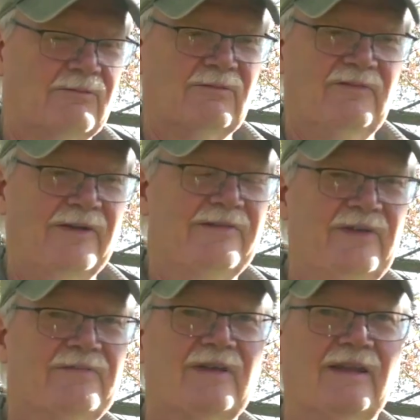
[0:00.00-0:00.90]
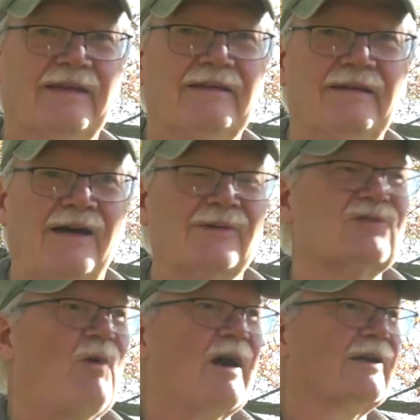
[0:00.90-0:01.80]
very vividly how much
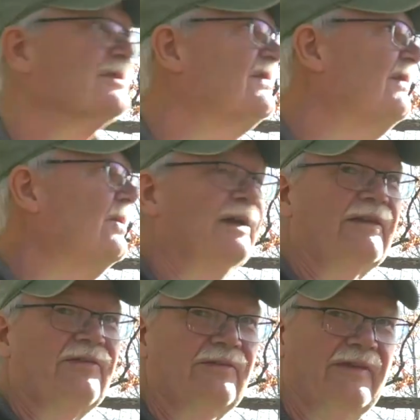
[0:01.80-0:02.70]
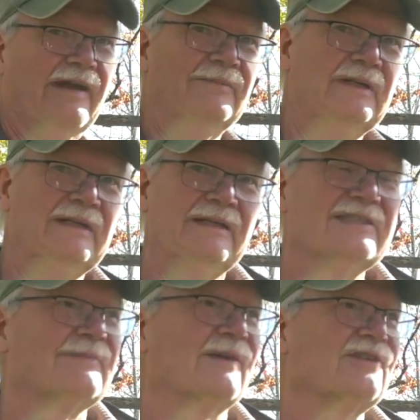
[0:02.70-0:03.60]
water was flowing through them,
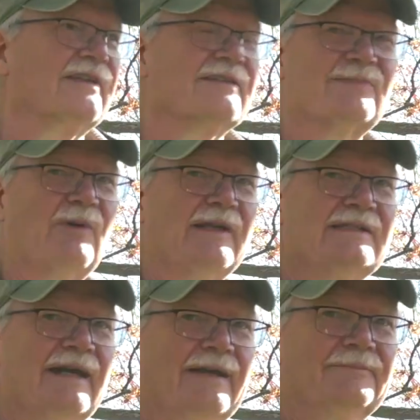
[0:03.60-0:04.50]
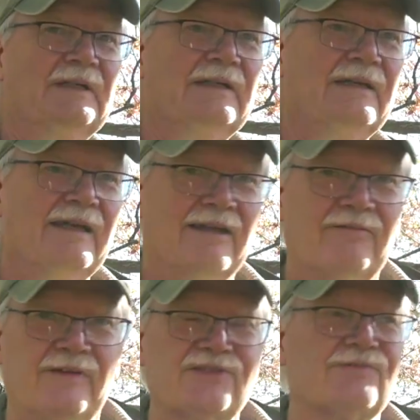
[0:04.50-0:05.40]
especially in the springtime. And
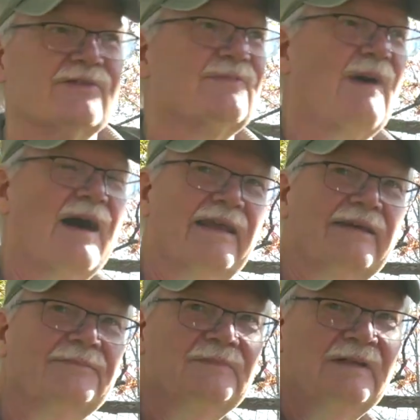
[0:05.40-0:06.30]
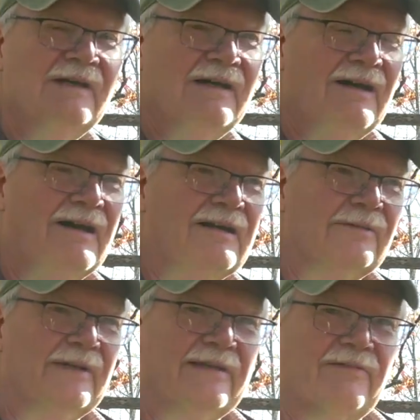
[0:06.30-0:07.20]
fish were spawning all the
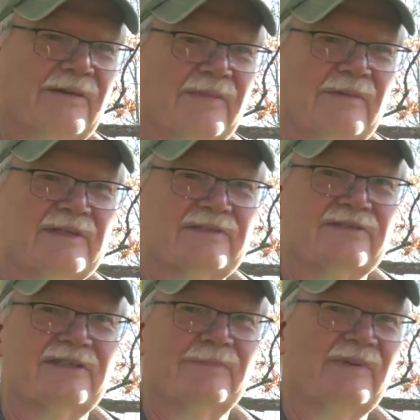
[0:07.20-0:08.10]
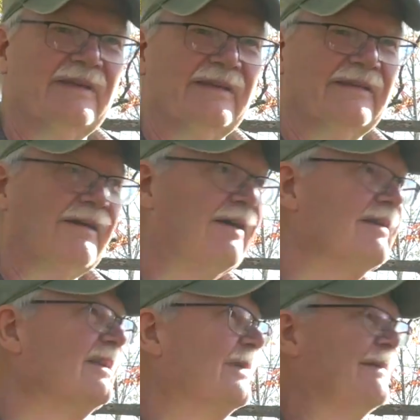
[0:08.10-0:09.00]
way from the Mississippi, all
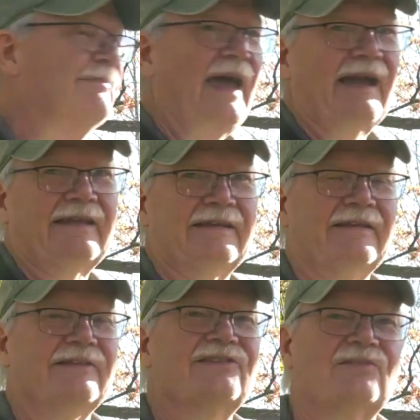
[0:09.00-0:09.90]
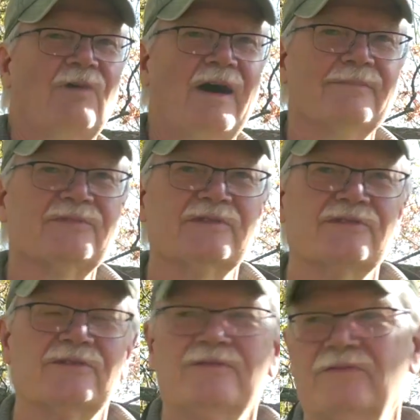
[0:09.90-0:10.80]
the way back into these swamps and
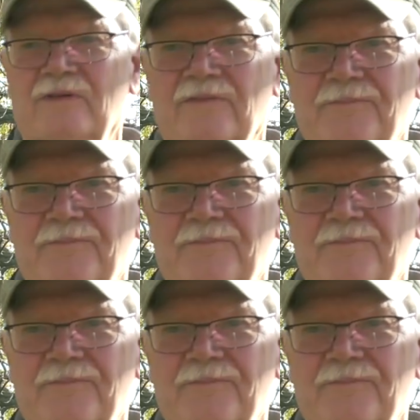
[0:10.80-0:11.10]
so forth.